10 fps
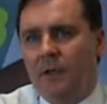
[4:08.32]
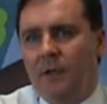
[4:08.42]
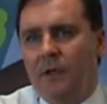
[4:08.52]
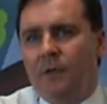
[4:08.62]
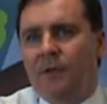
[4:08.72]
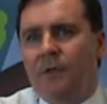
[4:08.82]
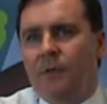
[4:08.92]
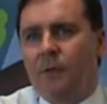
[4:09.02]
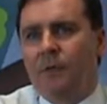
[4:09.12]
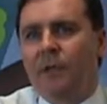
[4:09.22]
No, I
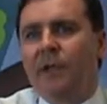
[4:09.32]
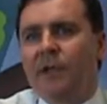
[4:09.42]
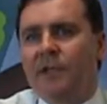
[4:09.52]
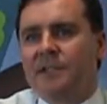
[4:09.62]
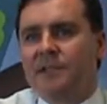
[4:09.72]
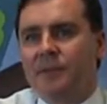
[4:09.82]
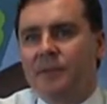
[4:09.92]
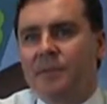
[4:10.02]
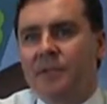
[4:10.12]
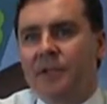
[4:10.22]
think what we're looking at is a
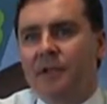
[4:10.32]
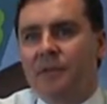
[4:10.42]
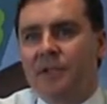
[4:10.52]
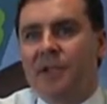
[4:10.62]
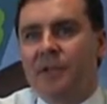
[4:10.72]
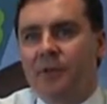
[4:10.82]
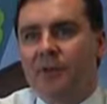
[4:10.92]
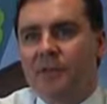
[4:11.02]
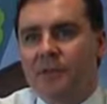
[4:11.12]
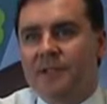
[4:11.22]
fundamental reshaping
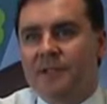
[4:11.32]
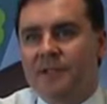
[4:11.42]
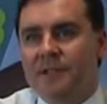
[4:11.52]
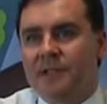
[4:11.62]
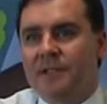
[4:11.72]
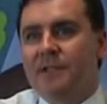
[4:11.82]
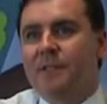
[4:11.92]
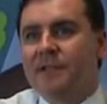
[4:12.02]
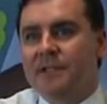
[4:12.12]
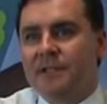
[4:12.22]
of the business. This is a
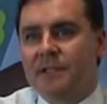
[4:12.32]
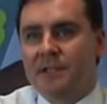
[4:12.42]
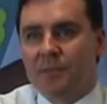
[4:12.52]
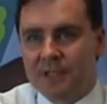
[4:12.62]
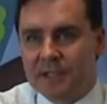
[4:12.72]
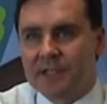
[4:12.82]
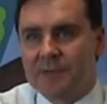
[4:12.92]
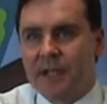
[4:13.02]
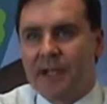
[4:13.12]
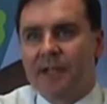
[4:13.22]
business that's
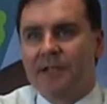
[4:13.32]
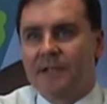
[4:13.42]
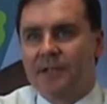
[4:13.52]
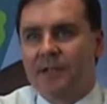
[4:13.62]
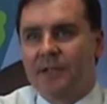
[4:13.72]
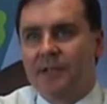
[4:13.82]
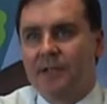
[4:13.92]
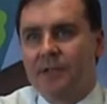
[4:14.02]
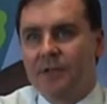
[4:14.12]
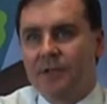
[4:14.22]
predicted by analysts this year
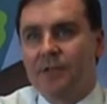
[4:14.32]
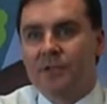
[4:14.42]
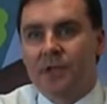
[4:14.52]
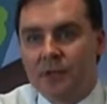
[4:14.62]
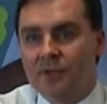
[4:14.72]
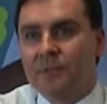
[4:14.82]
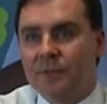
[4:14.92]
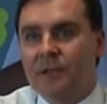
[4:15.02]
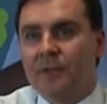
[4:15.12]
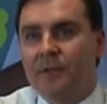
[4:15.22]
to lose €100
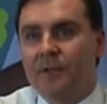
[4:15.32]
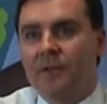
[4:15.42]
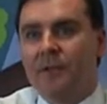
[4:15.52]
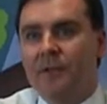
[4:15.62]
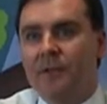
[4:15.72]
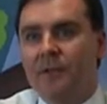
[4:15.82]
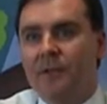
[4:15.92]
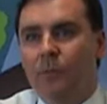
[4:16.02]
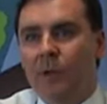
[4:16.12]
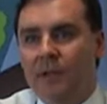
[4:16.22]
million.
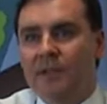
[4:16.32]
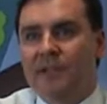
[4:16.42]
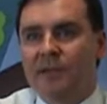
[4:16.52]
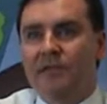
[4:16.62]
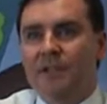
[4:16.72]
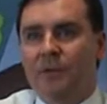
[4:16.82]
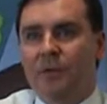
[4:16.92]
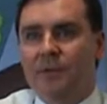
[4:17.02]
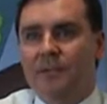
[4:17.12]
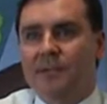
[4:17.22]
We lost
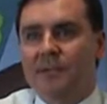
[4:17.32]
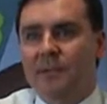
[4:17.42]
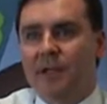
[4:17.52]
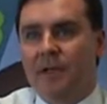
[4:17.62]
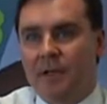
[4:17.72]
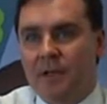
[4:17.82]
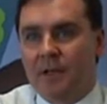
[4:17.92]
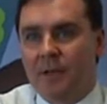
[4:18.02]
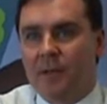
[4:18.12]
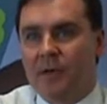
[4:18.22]
17.6 million in
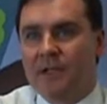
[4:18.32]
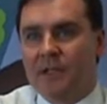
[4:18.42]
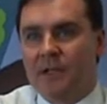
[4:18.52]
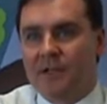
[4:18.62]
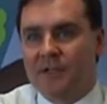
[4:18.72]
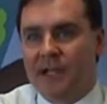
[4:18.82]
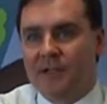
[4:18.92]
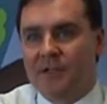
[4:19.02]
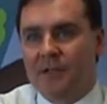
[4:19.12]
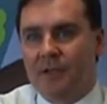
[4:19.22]
an operating loss
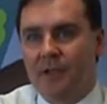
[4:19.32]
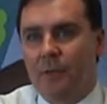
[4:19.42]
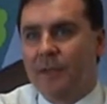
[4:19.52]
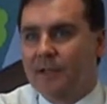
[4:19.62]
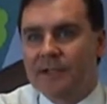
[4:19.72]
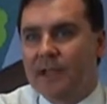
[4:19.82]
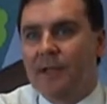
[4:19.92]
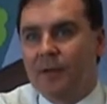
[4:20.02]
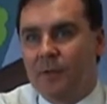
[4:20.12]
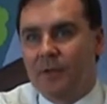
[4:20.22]
last year. This
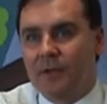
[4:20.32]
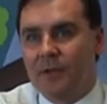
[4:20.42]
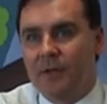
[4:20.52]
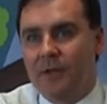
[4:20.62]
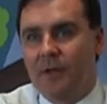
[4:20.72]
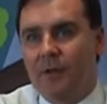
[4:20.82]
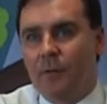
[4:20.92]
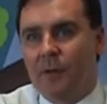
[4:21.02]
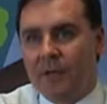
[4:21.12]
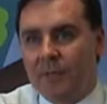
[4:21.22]
can't go on.
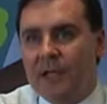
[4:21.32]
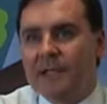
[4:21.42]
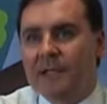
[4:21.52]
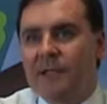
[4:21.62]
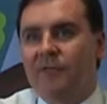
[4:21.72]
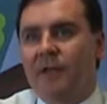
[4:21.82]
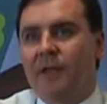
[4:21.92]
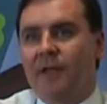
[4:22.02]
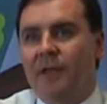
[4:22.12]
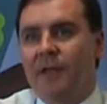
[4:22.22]
We're competing in a
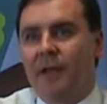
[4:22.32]
very